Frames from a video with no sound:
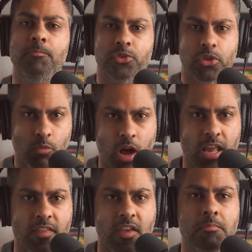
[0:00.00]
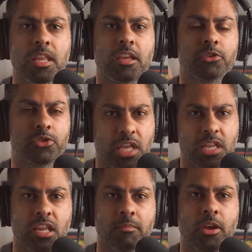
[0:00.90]
So you walk out of that meeting, you send
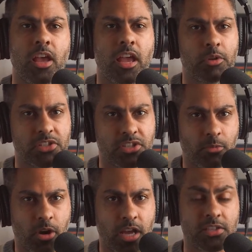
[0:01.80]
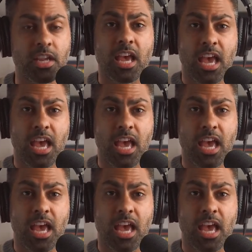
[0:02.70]
an email, hey, I want to summarize.